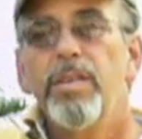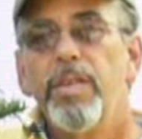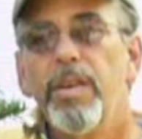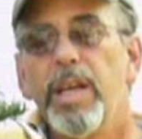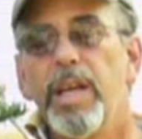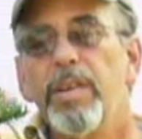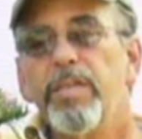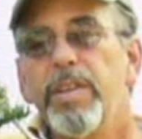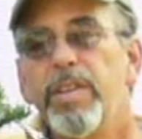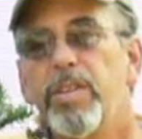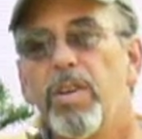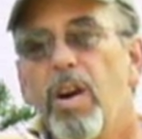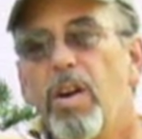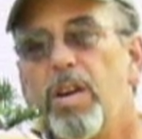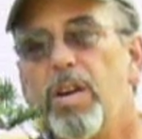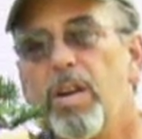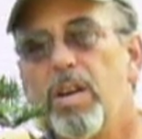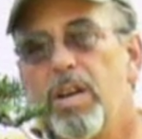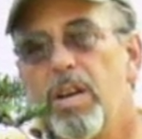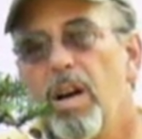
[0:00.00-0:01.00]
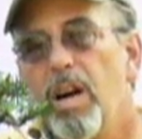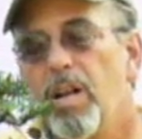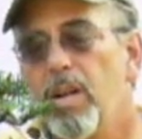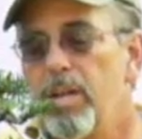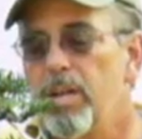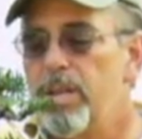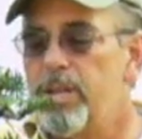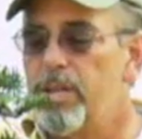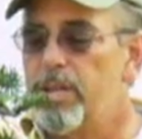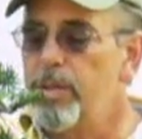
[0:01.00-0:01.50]
to give a darker
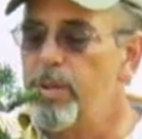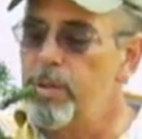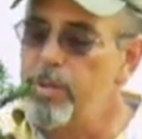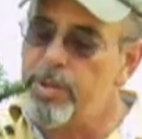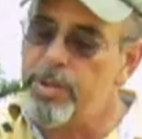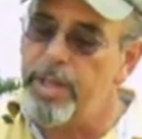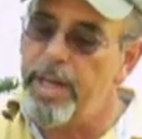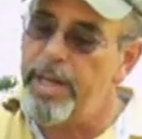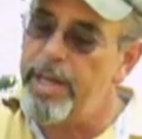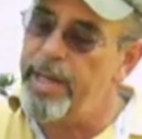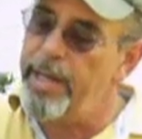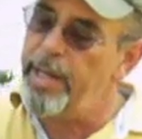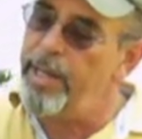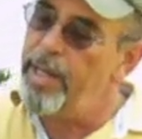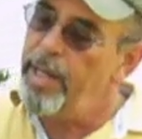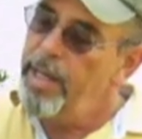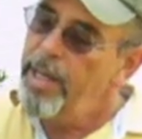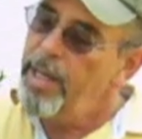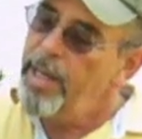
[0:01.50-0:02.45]
color to, say,